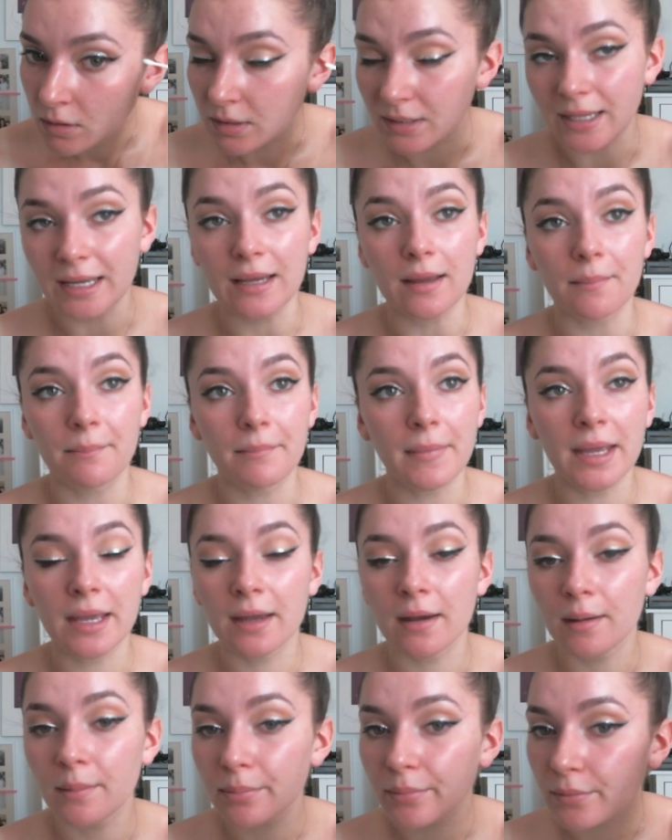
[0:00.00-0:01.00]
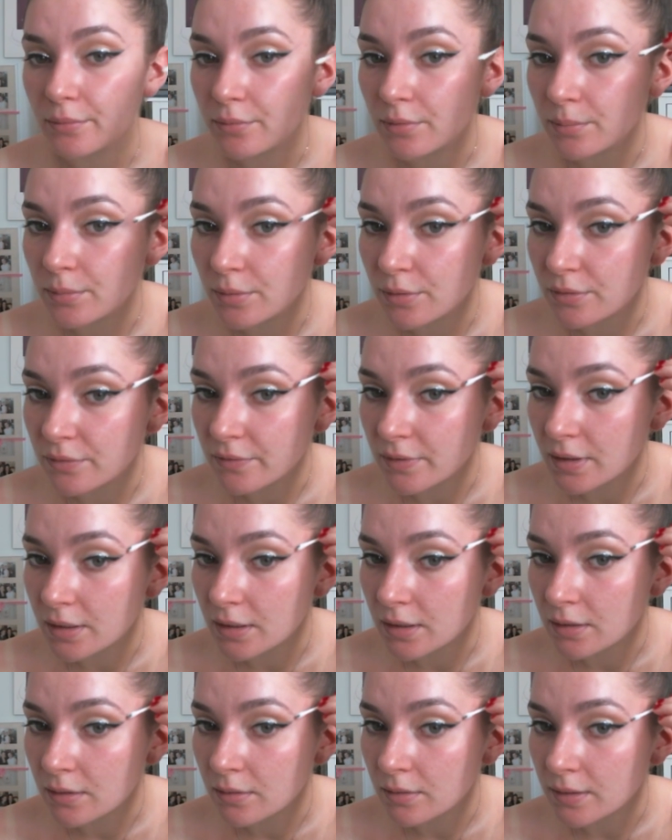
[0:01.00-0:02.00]
like makeup
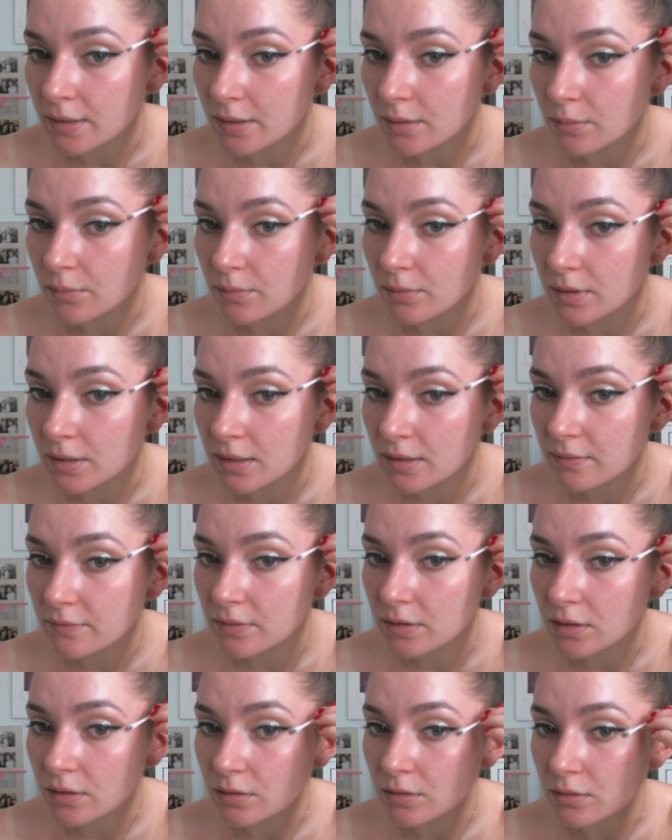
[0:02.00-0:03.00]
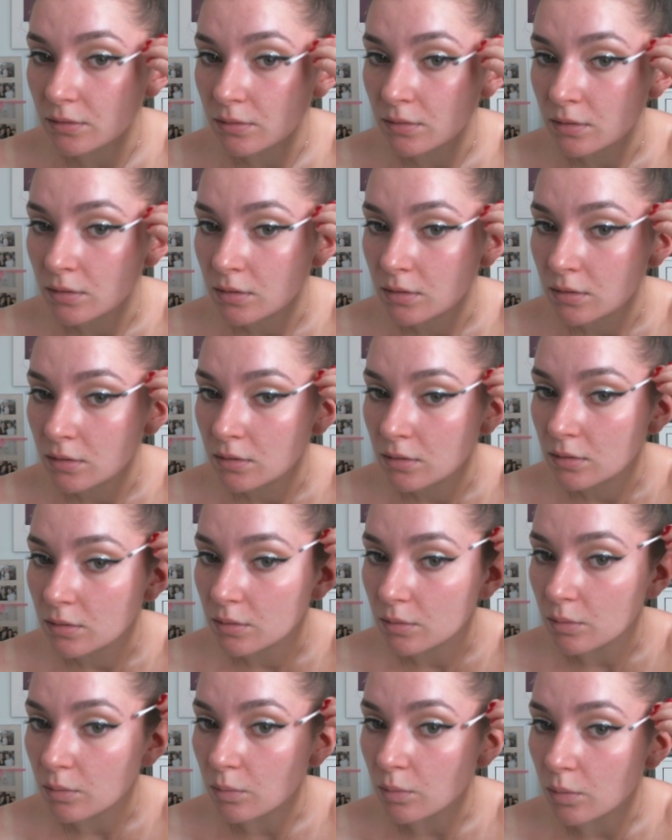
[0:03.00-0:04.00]
remover, like whatever you
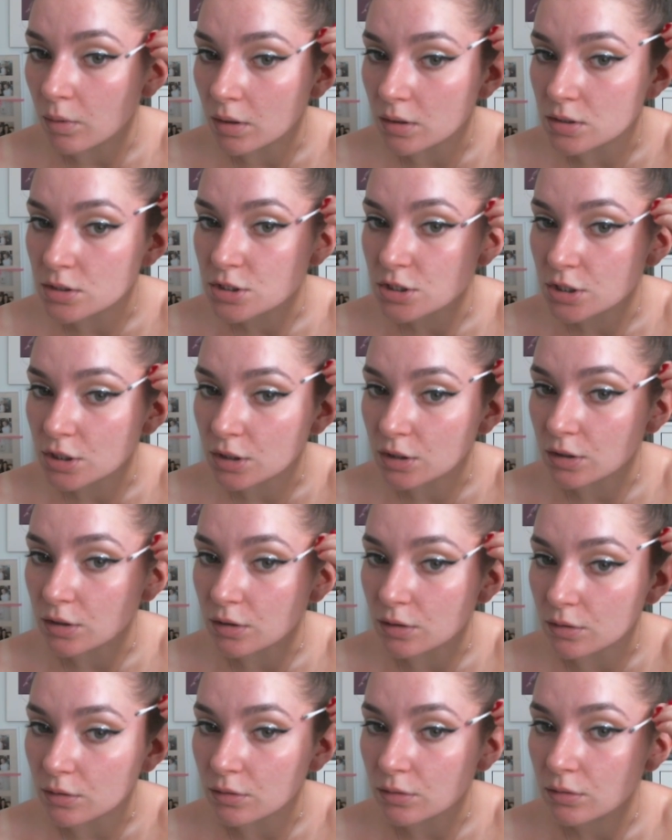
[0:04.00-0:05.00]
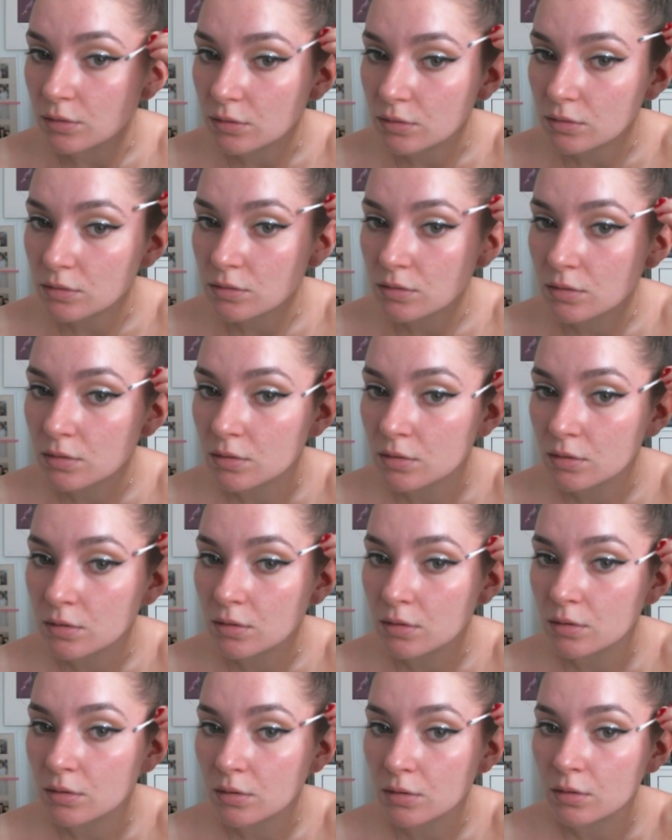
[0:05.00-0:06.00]
want to use,
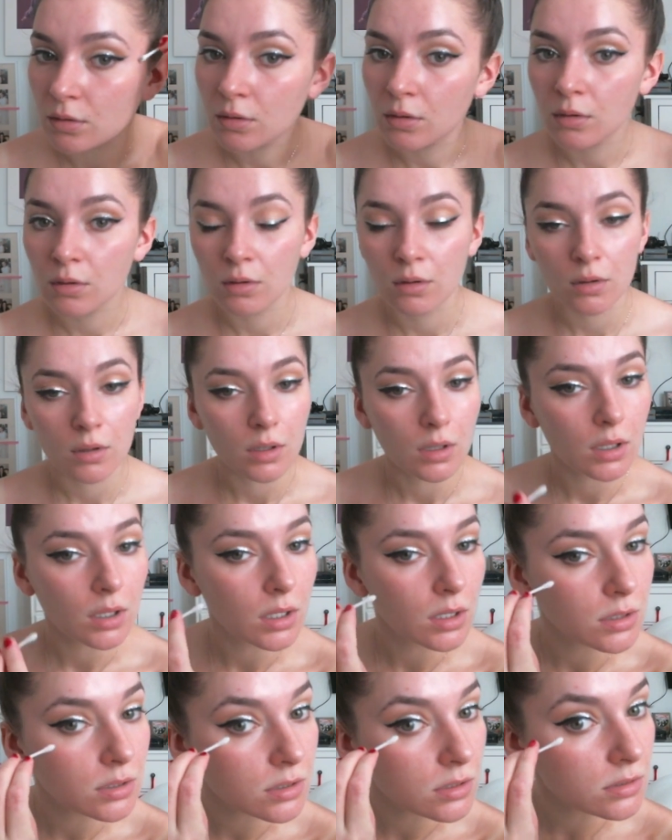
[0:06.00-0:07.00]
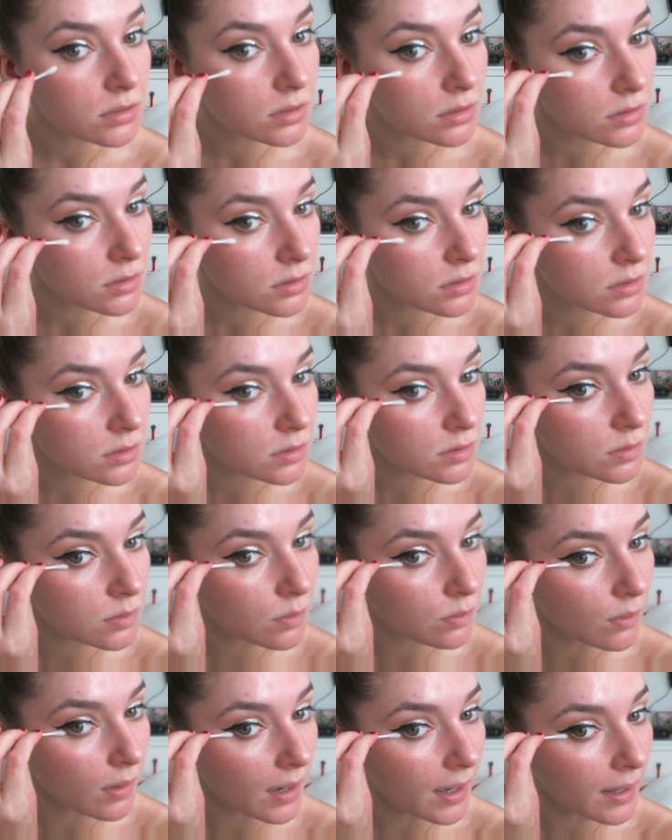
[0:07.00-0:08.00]
and just
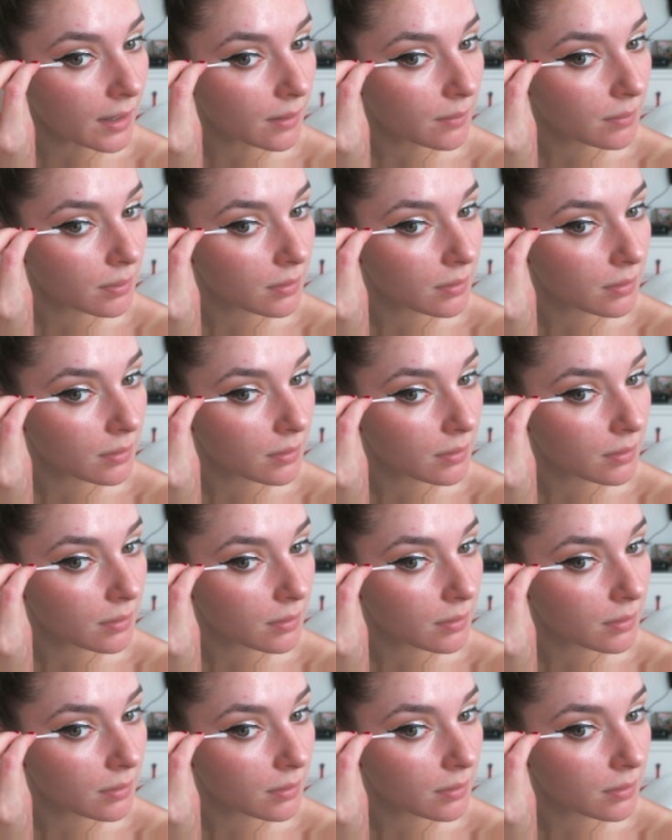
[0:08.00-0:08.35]
swipe